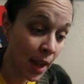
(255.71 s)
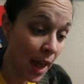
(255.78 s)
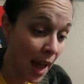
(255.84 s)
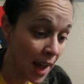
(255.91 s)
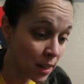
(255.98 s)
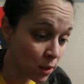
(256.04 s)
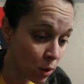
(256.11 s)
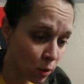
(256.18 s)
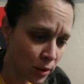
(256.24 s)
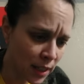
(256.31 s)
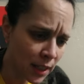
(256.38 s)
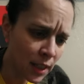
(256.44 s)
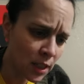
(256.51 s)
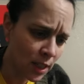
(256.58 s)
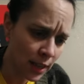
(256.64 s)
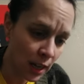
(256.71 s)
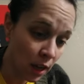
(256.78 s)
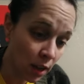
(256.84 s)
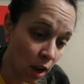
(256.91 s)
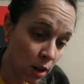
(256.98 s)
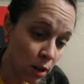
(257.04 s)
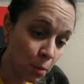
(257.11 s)
Hands go diligently
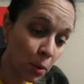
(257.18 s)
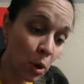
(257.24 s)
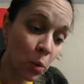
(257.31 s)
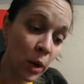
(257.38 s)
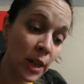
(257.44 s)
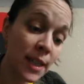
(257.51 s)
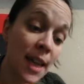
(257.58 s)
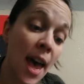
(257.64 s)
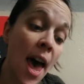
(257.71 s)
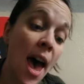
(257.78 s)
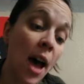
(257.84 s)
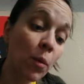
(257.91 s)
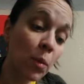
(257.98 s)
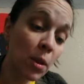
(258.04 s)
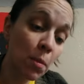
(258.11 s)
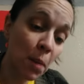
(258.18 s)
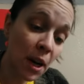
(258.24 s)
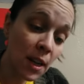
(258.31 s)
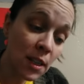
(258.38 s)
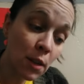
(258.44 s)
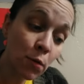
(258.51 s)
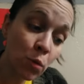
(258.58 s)
along the bulwarks, and with
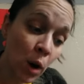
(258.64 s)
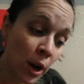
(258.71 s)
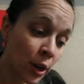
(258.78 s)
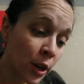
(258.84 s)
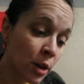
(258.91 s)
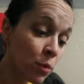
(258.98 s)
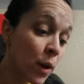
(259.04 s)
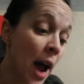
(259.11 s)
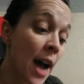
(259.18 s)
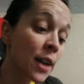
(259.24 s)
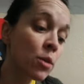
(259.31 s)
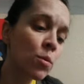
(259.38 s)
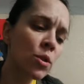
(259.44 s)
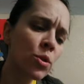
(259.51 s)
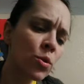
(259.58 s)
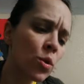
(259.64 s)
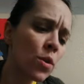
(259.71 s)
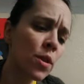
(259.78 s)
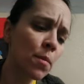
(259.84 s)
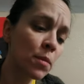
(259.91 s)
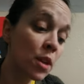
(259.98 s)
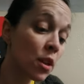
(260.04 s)
buckets of water and rags restore
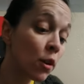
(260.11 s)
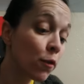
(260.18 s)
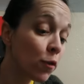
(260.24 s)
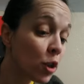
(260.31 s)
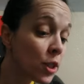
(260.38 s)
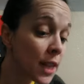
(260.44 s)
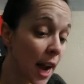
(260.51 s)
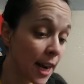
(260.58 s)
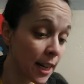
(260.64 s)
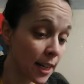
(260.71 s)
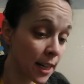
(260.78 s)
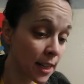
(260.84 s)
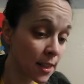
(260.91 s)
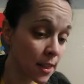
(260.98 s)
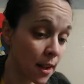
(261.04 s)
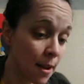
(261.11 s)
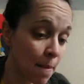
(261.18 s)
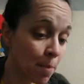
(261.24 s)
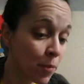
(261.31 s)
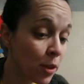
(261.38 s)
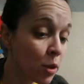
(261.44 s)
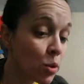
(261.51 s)
them to their full tidiness.
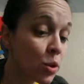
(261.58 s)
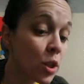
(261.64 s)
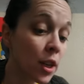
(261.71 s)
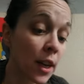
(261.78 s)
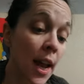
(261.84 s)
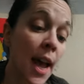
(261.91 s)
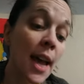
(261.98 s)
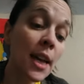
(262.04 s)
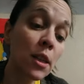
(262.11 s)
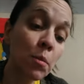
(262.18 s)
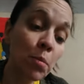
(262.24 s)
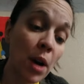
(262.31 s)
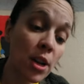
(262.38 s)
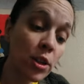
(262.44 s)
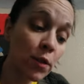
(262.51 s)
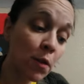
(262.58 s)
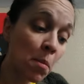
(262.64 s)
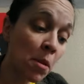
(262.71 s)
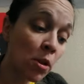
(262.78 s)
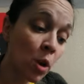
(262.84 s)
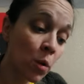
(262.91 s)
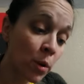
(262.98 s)
The soot is brushed from
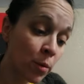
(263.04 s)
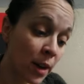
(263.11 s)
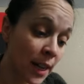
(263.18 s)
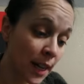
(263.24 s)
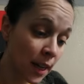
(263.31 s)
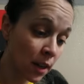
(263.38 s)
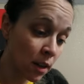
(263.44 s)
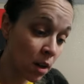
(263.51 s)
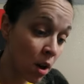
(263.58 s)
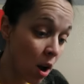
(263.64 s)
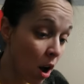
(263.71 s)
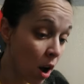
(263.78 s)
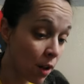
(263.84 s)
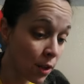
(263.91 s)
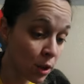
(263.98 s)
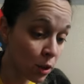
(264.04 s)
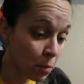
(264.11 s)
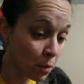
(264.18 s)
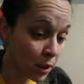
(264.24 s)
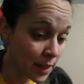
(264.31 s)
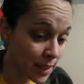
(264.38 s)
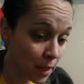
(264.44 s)
the lower rigging; all the
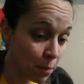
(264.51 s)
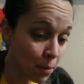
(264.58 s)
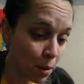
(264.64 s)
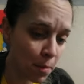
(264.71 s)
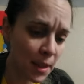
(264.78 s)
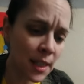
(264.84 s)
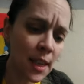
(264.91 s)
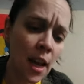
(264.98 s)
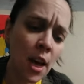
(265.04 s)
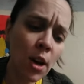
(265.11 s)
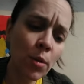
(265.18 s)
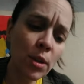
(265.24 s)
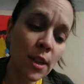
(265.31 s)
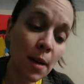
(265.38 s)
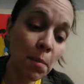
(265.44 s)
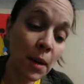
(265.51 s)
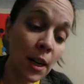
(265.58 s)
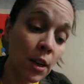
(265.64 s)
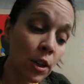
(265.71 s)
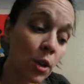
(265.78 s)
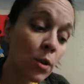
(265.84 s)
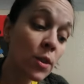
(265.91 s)
numerous implements which have been
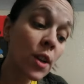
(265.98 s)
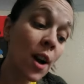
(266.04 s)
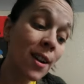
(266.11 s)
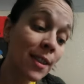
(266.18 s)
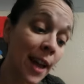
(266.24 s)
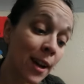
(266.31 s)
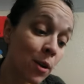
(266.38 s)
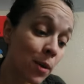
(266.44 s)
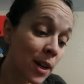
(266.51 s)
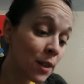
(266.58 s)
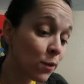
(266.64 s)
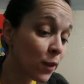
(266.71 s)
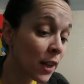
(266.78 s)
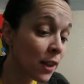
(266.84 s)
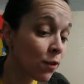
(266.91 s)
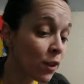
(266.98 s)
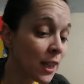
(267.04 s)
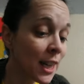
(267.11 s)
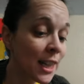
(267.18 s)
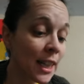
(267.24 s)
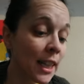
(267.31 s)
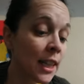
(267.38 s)
in use are likewise
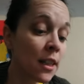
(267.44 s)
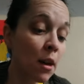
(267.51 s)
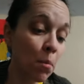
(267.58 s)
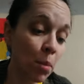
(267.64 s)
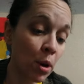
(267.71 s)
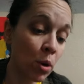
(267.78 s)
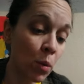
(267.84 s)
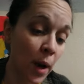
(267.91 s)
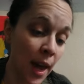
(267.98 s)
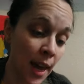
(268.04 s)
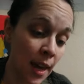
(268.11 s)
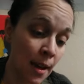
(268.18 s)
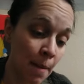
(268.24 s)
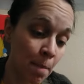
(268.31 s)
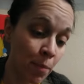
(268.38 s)
faithfully cleaned and put away.